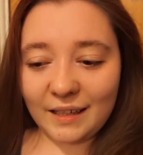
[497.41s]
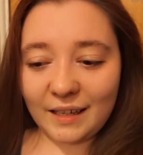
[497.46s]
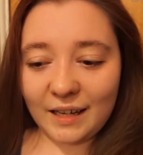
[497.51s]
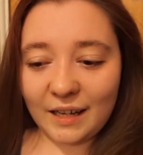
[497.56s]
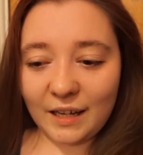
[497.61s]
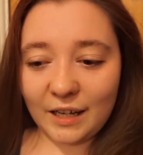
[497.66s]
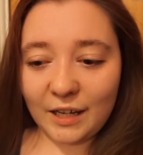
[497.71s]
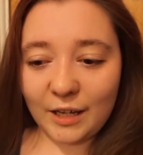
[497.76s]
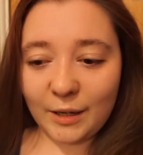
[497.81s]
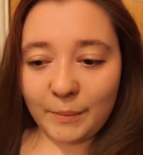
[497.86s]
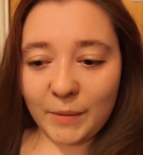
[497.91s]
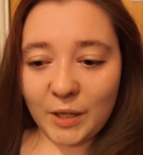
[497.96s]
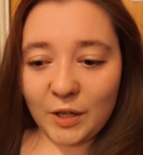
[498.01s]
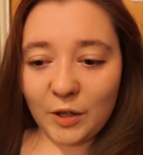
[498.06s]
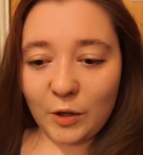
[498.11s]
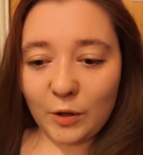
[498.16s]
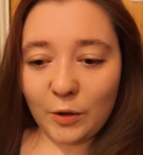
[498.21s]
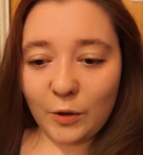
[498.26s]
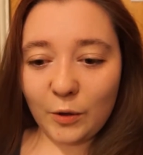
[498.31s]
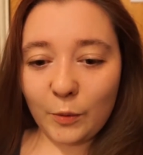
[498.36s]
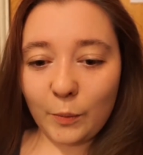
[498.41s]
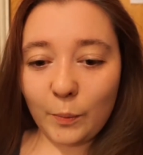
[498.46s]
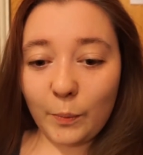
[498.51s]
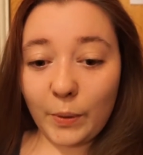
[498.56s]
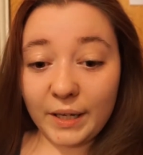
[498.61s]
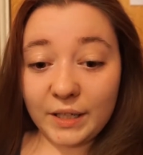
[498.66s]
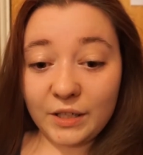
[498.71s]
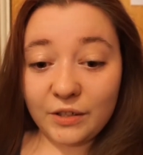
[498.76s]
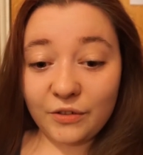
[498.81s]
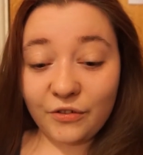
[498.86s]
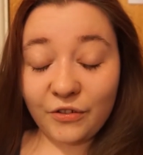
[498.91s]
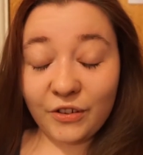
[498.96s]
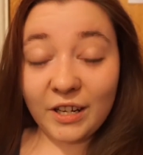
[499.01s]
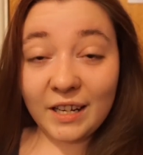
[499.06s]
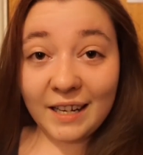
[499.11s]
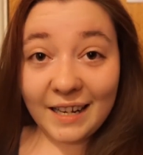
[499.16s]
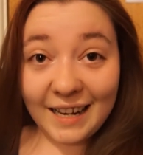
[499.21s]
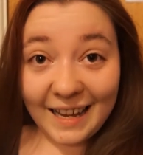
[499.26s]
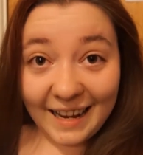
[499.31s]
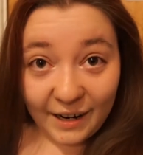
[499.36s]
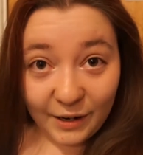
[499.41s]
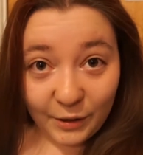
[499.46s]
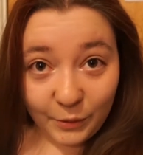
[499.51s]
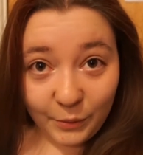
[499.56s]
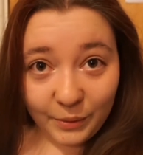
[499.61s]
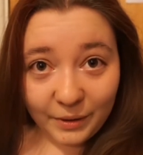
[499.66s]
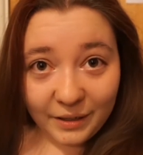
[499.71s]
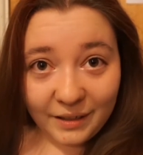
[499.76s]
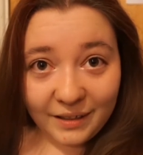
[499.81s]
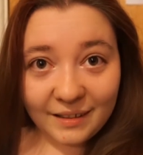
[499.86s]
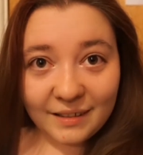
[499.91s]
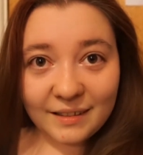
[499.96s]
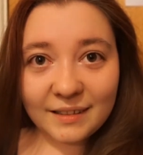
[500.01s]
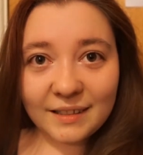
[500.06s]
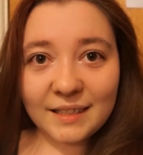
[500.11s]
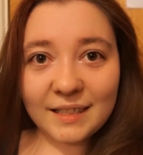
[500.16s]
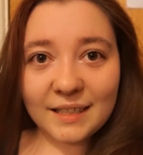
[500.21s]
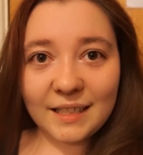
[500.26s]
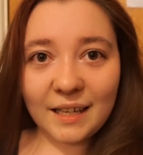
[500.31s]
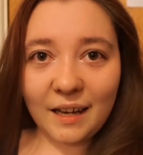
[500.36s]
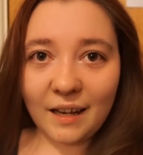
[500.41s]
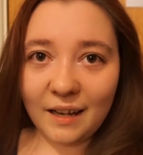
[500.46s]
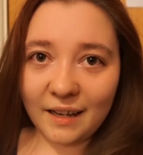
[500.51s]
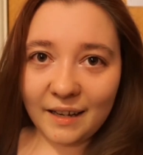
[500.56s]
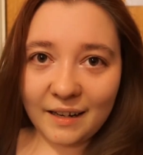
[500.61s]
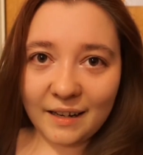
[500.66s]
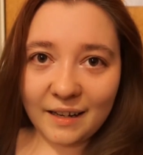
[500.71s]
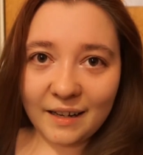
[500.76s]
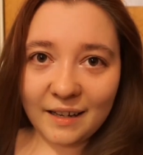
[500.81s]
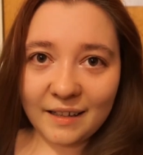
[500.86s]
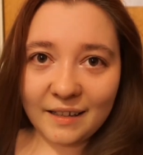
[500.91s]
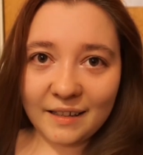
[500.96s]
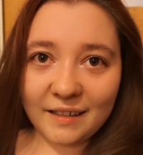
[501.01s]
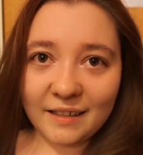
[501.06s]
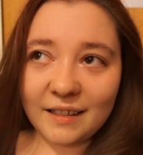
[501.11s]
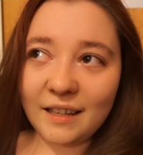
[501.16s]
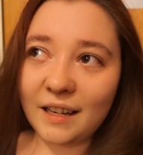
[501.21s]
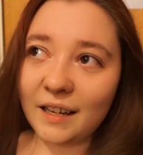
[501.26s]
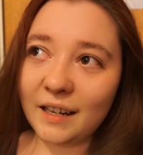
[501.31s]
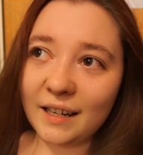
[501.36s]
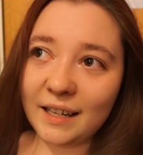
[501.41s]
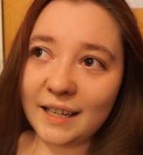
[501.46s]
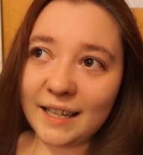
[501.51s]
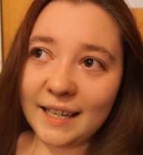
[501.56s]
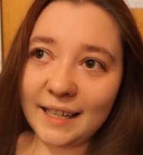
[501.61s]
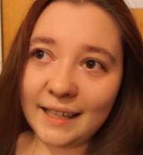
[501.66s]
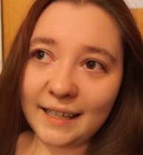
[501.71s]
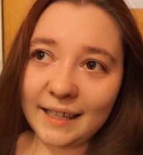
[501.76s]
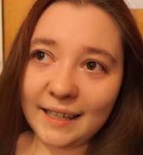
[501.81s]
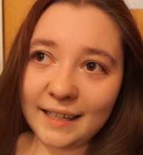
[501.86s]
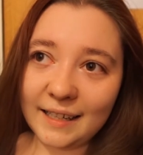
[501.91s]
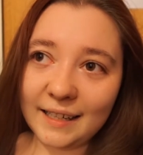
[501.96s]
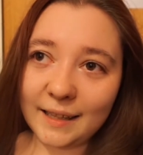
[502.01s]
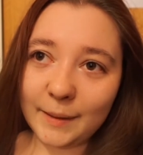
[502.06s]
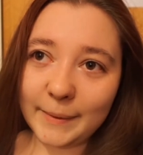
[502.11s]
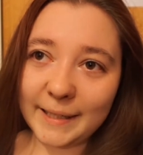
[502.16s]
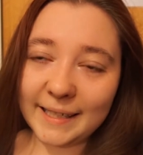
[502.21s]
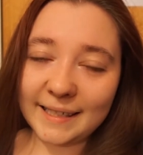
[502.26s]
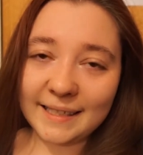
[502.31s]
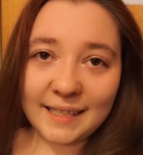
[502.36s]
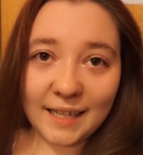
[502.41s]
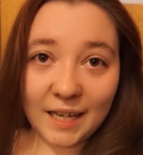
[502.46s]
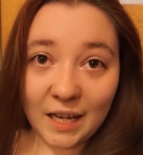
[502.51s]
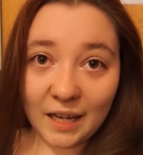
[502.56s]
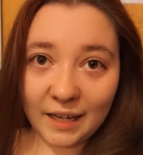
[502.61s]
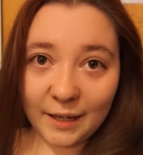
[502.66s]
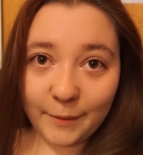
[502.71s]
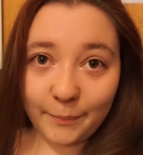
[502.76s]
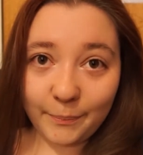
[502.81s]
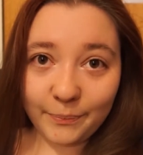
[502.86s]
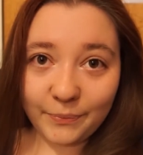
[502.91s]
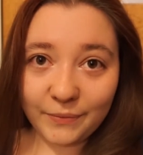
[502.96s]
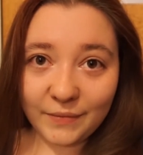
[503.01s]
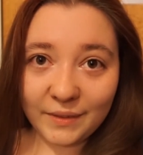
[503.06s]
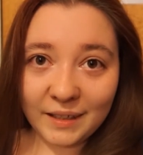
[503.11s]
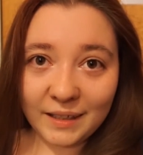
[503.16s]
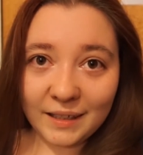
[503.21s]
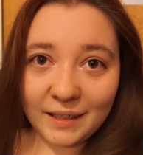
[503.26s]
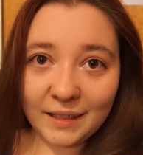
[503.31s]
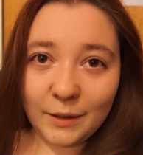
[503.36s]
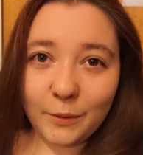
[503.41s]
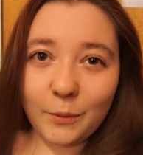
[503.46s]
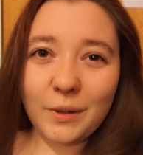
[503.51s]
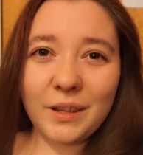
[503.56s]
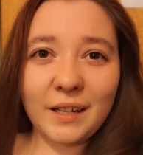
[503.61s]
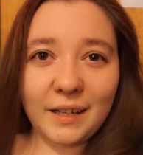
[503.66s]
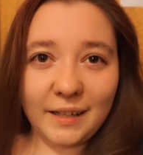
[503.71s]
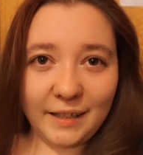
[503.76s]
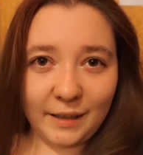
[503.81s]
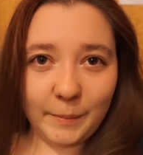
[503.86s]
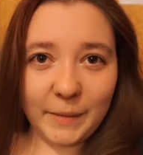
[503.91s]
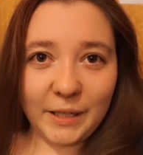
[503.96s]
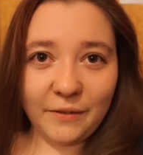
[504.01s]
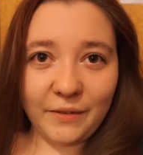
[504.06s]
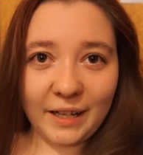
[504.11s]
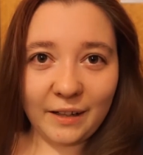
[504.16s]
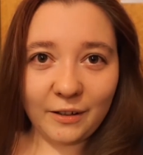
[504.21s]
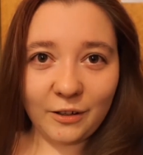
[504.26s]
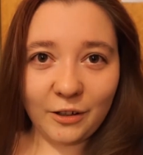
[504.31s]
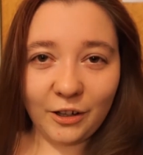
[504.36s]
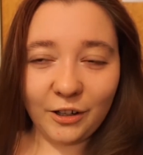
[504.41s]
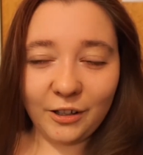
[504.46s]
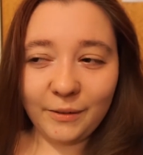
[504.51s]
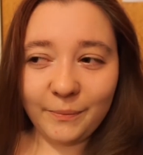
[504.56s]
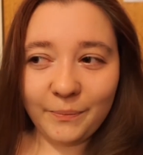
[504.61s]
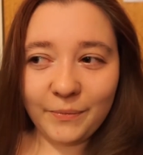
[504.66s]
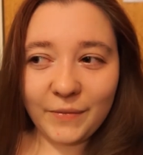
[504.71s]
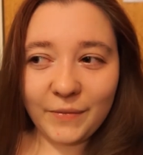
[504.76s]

But for now, Ty and I are kind of killing a little bit of time with a little bit of alcohol,